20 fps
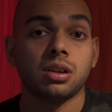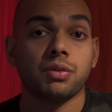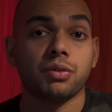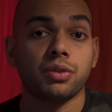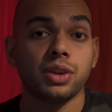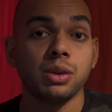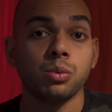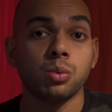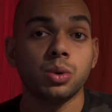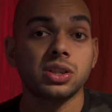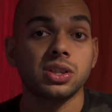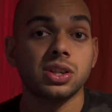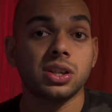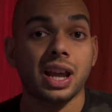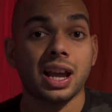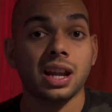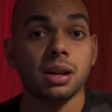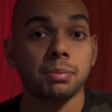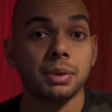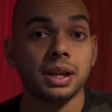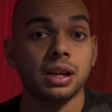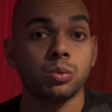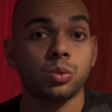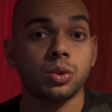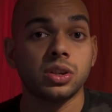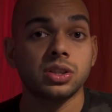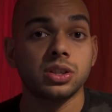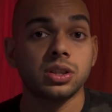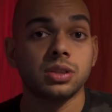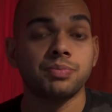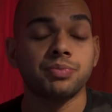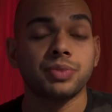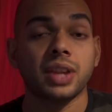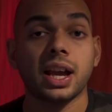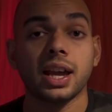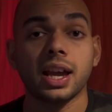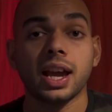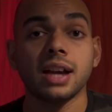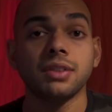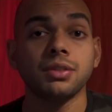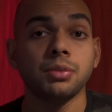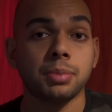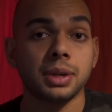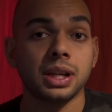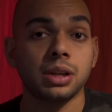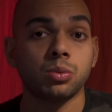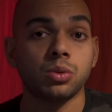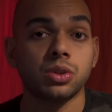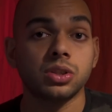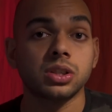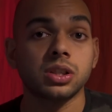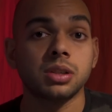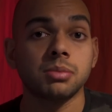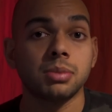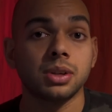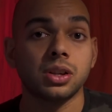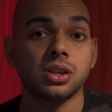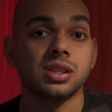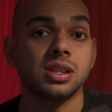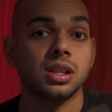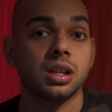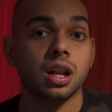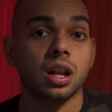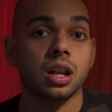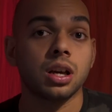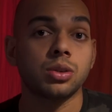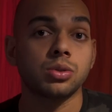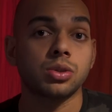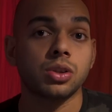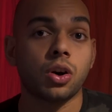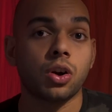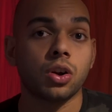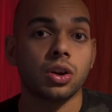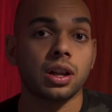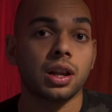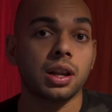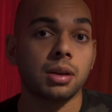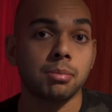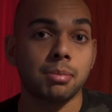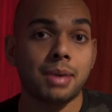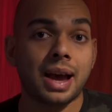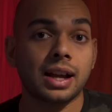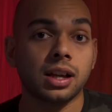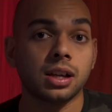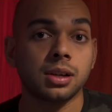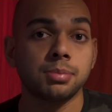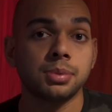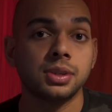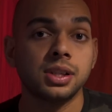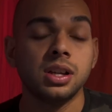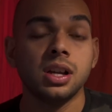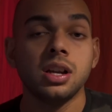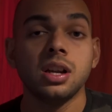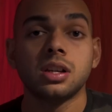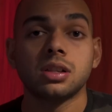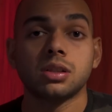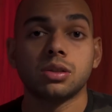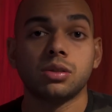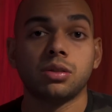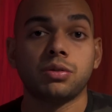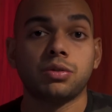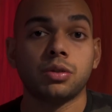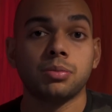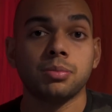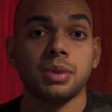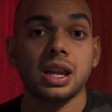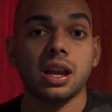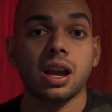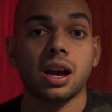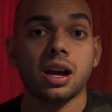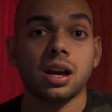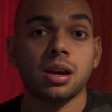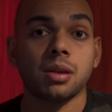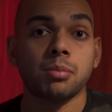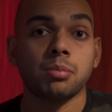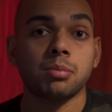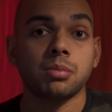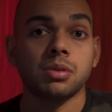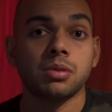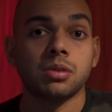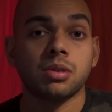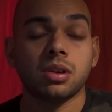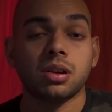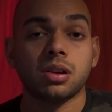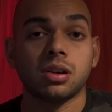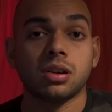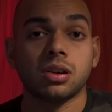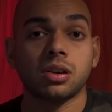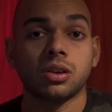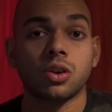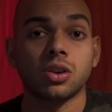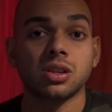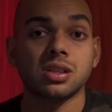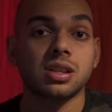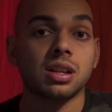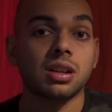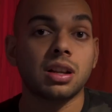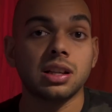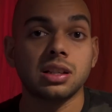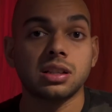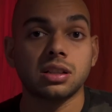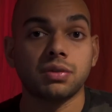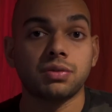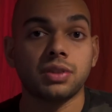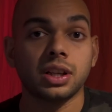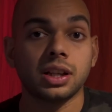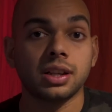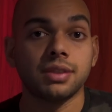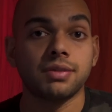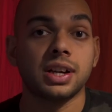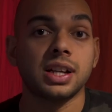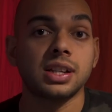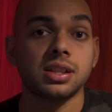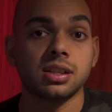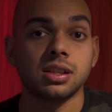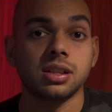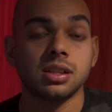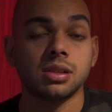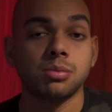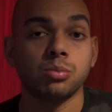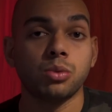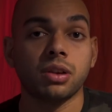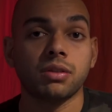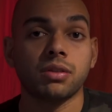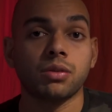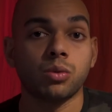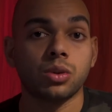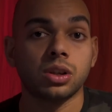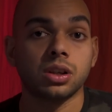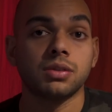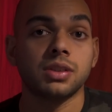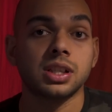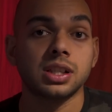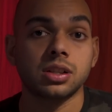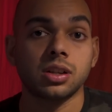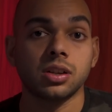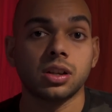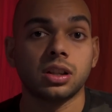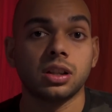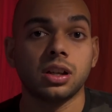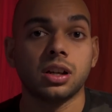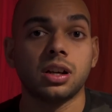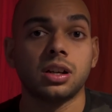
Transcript: free version and a paid version. I have the paid version because it allows online backups. So for me, I'm constantly shifting devices, moving from one device to